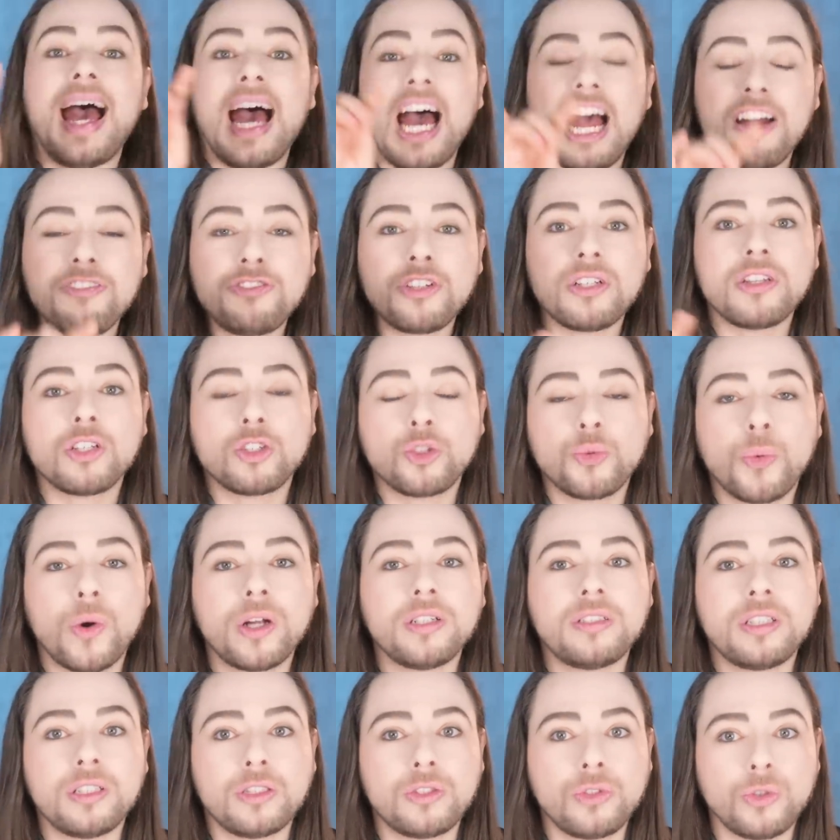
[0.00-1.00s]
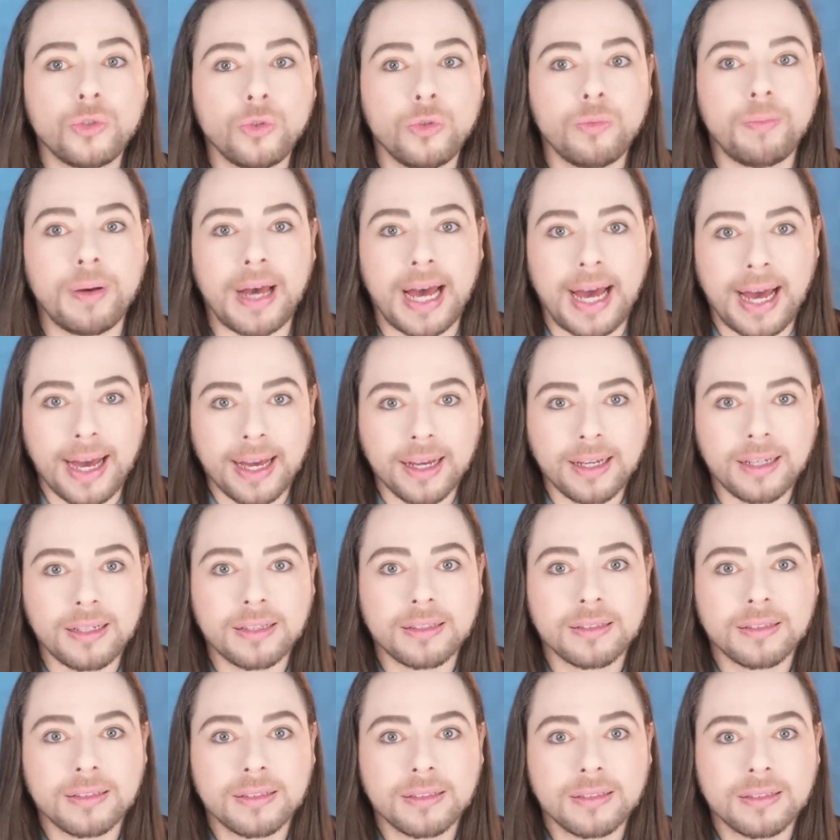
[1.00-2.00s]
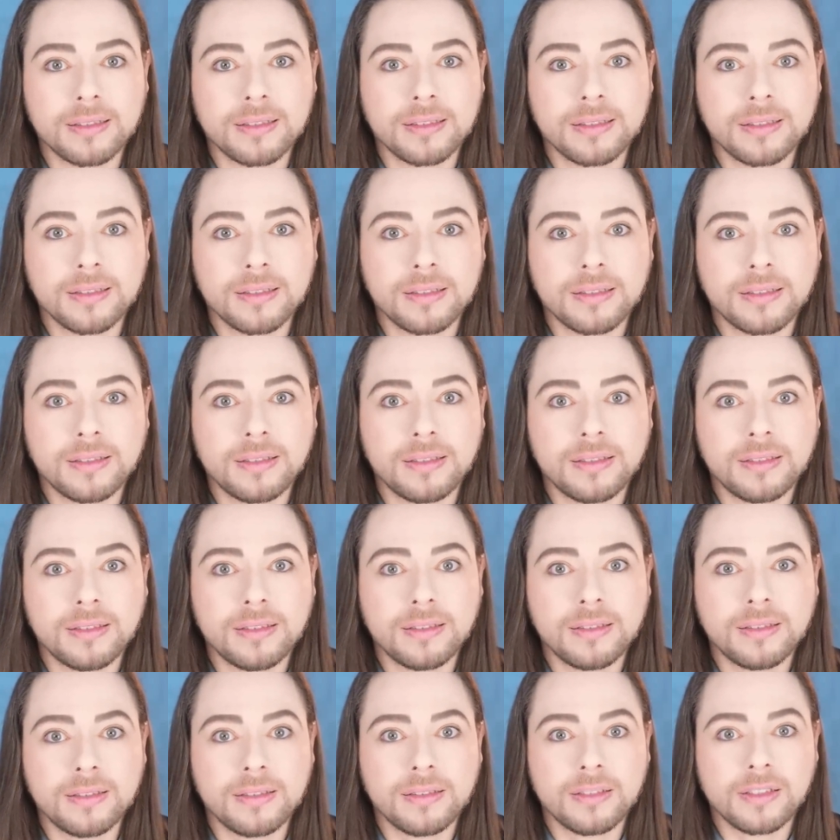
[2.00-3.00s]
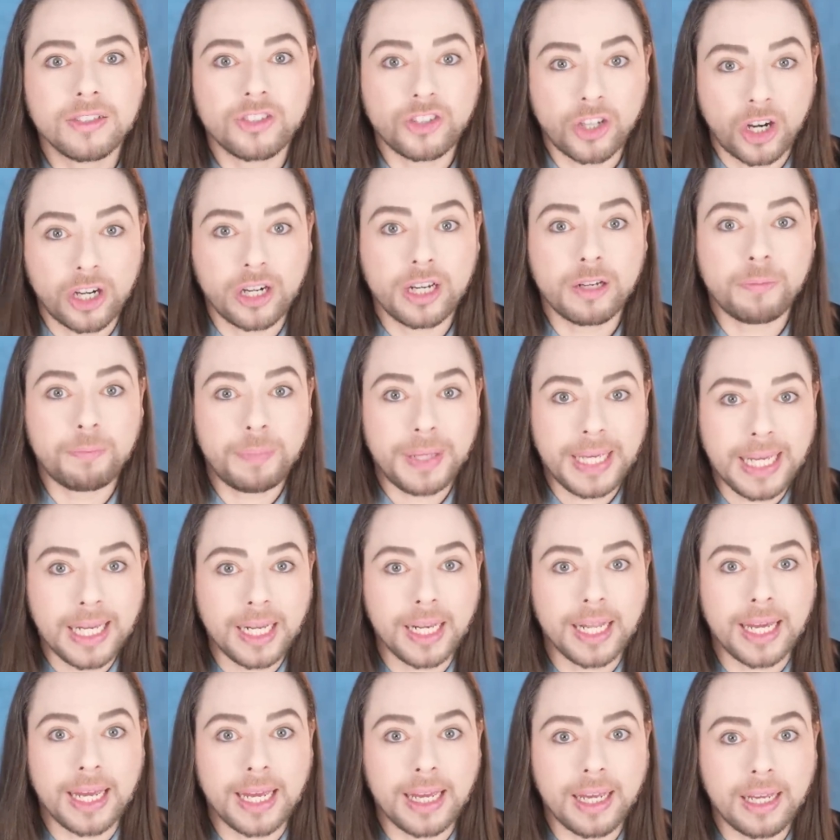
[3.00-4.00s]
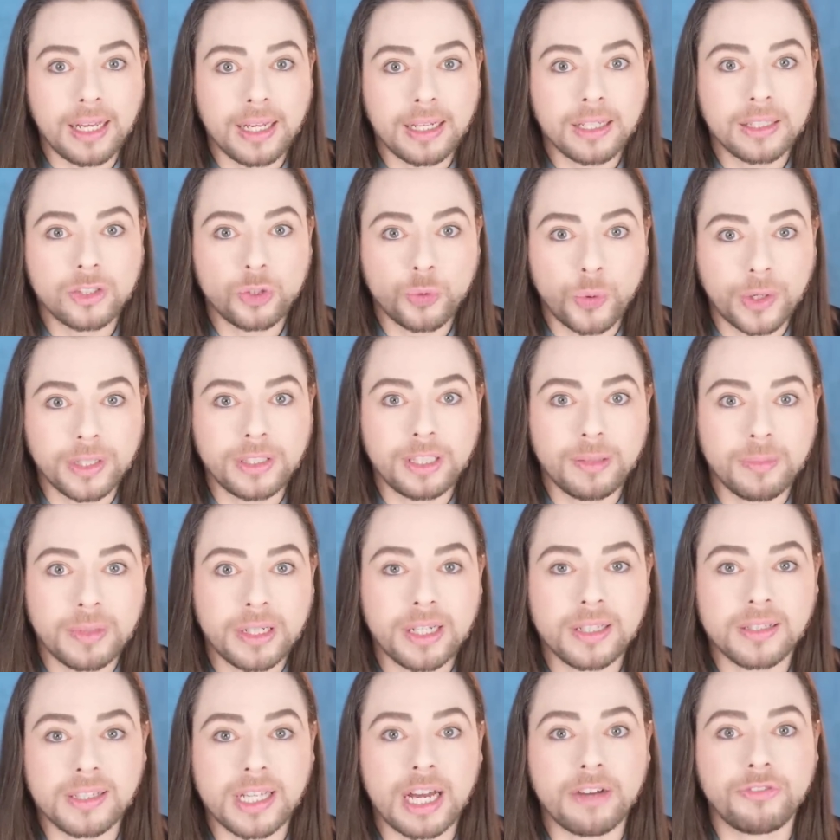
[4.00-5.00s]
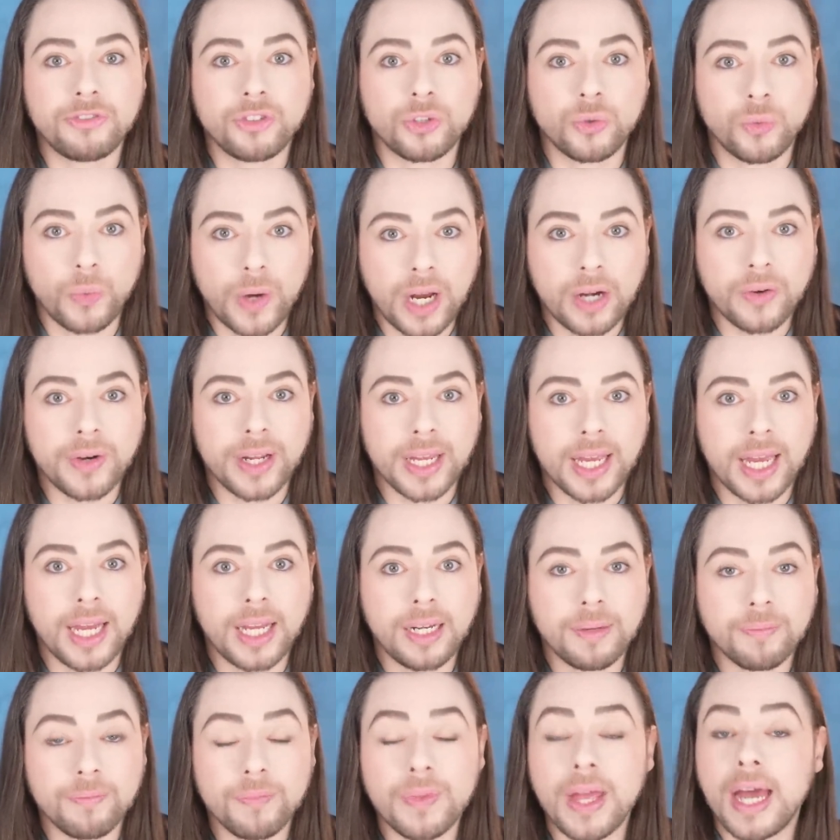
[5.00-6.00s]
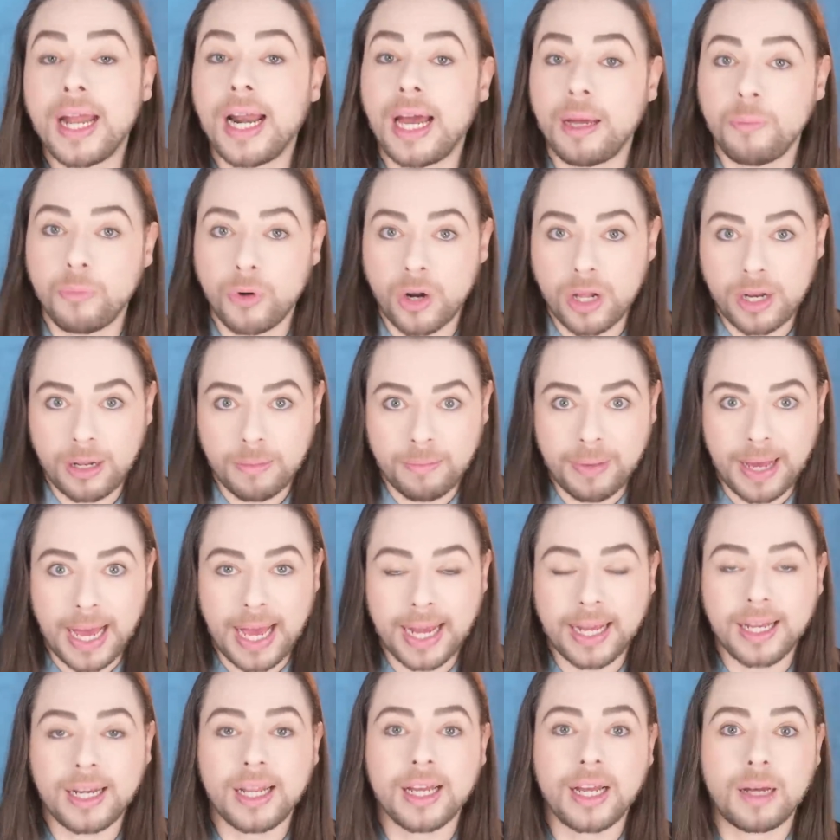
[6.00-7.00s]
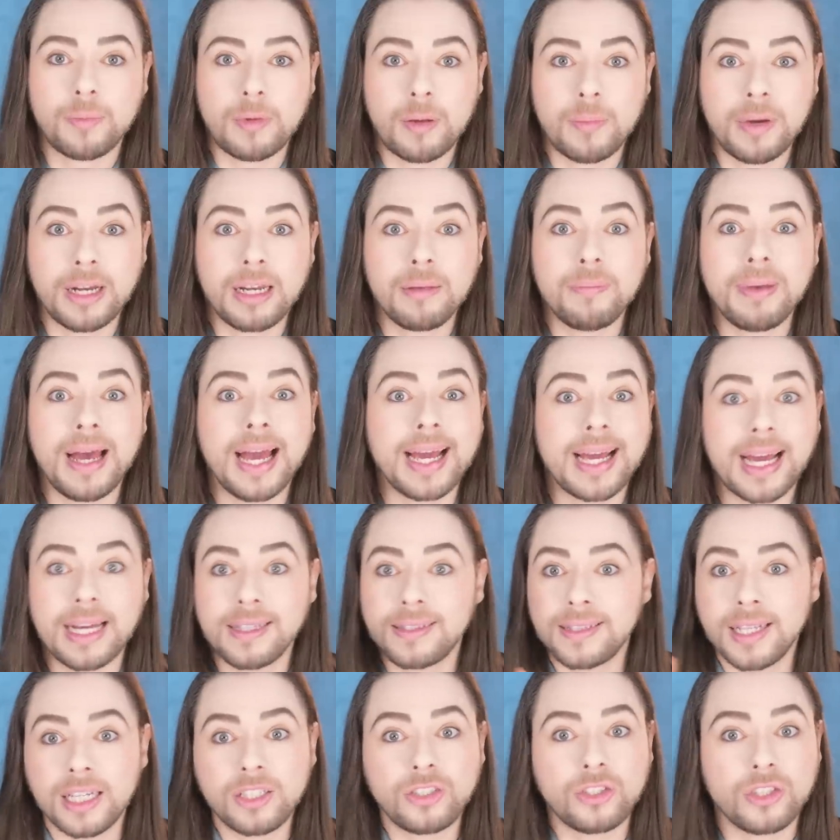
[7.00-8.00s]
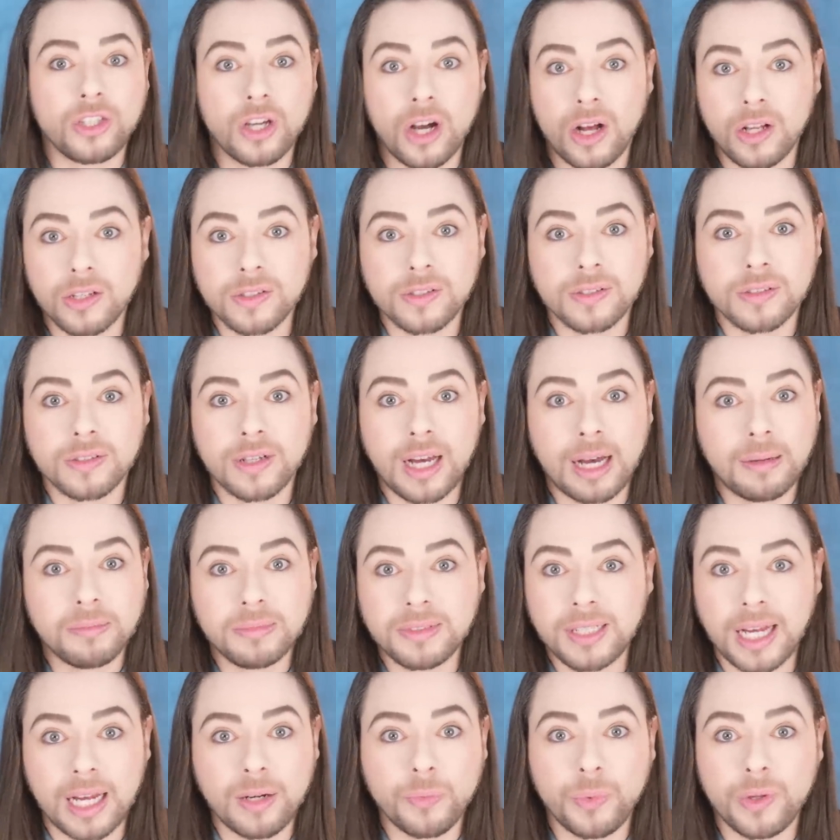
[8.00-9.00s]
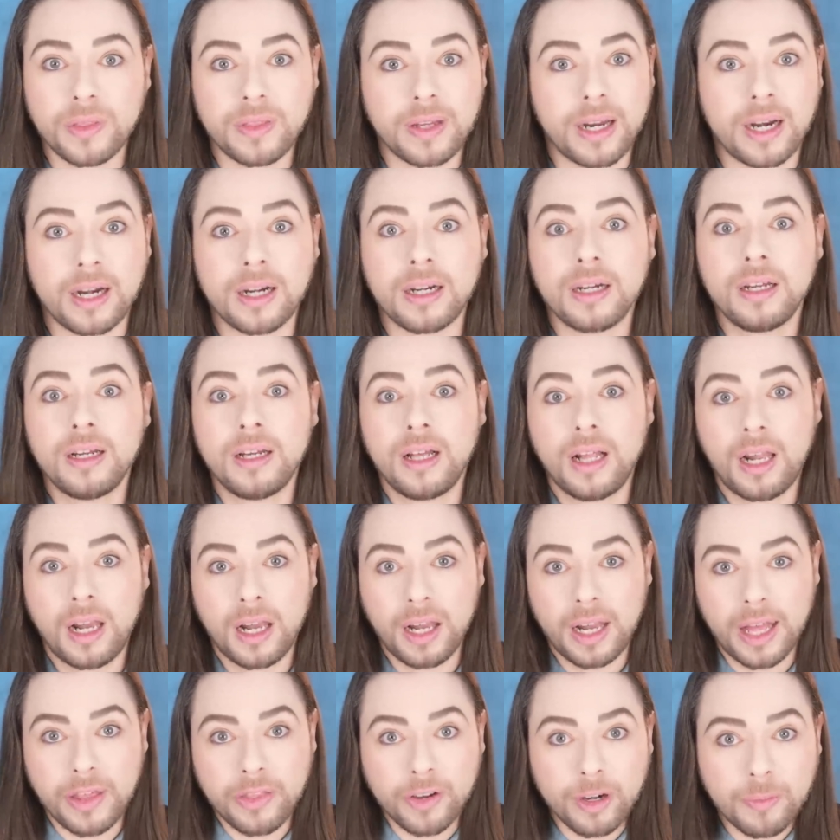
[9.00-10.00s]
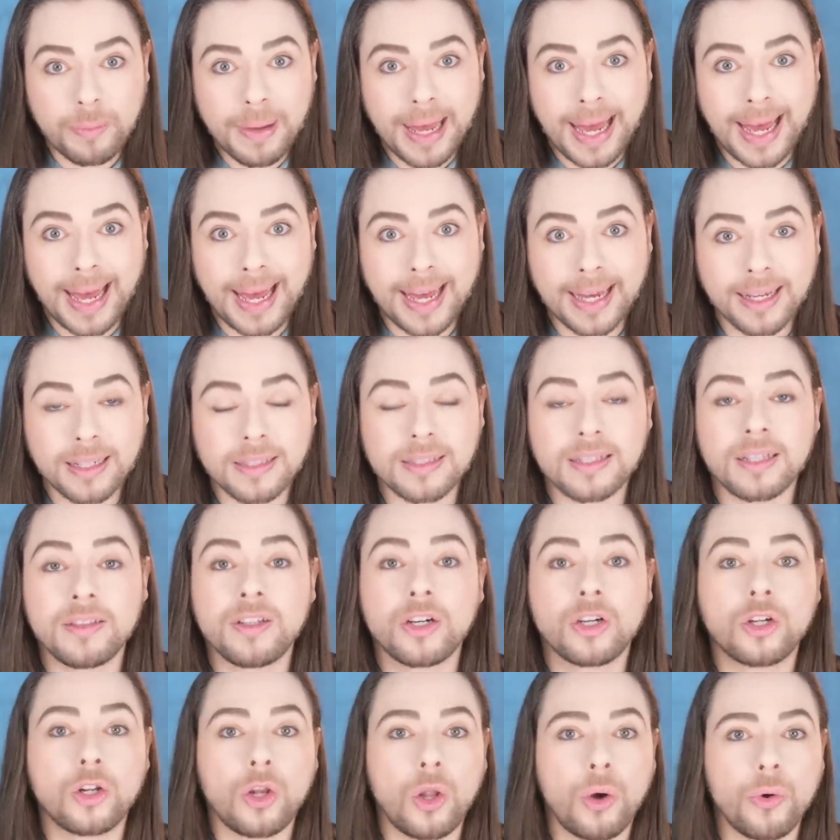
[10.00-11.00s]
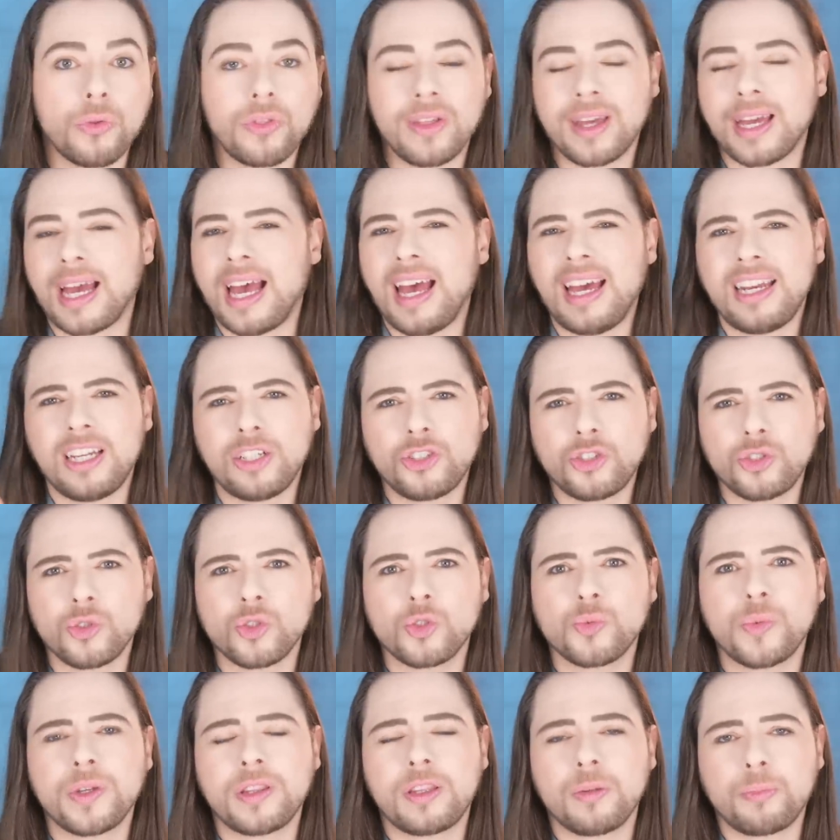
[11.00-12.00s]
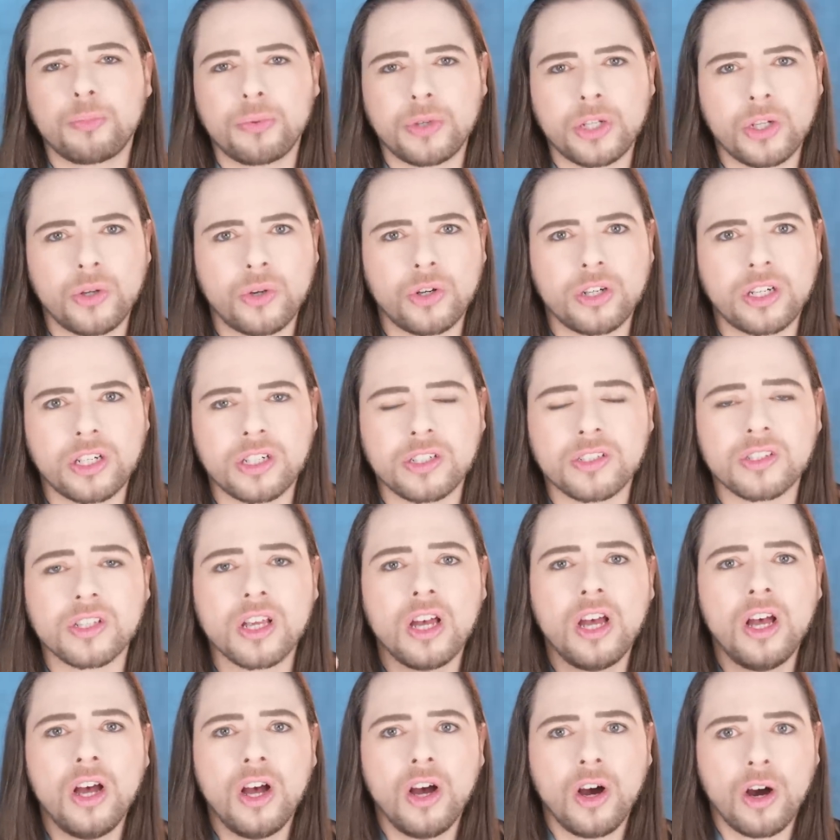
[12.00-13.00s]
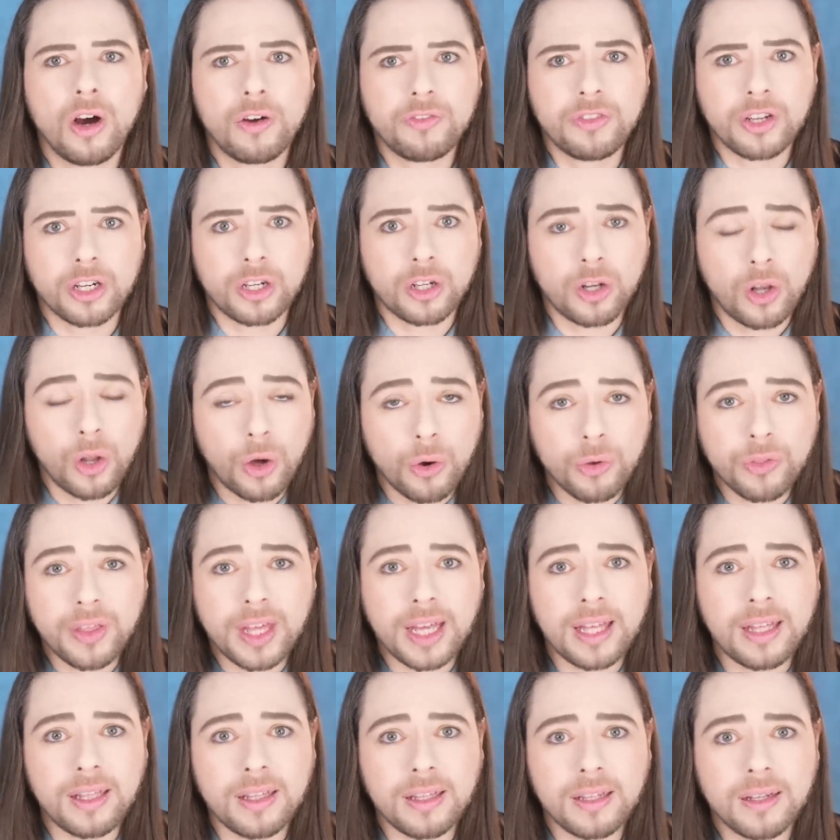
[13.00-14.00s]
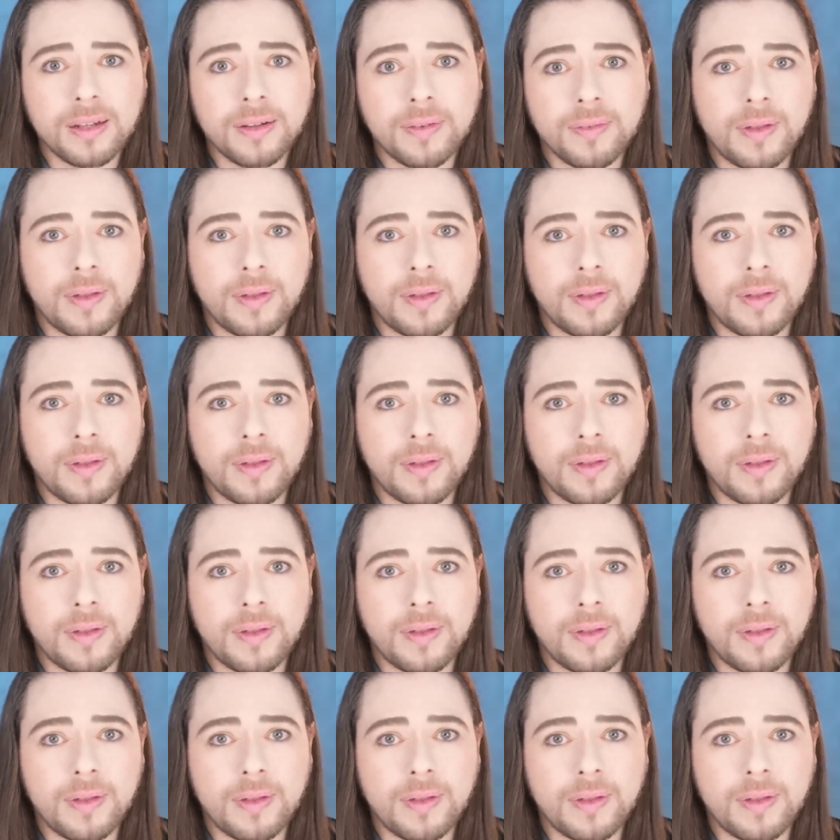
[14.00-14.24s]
After the 22 bag started peeling 20 minutes after wearing it, and I brought it back and I got my money back. I said to y'all's, I'm done with their leather bags and their clothing. I had issues with the pre orders of their clothing.